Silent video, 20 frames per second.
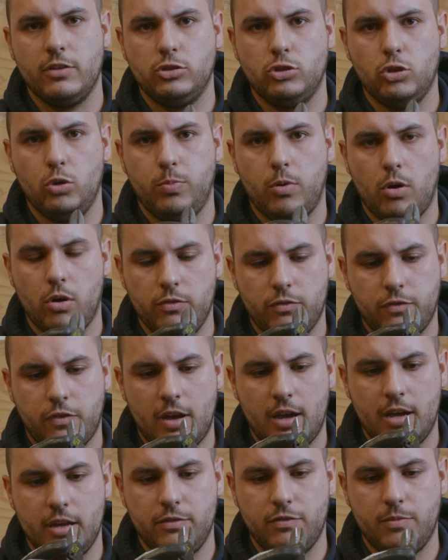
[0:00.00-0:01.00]
and
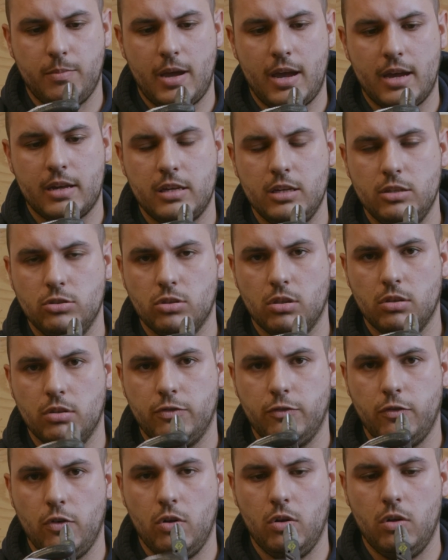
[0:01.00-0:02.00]
2.5 markings on the
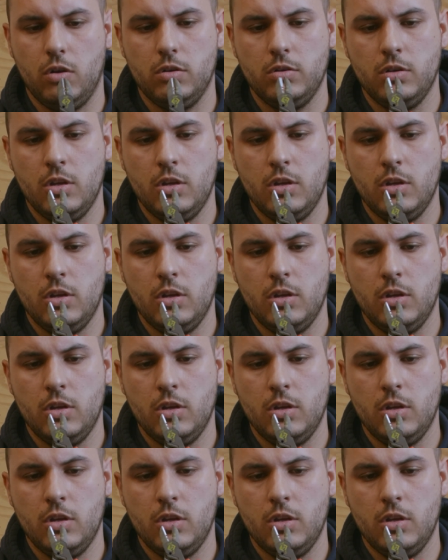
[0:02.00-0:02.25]
front,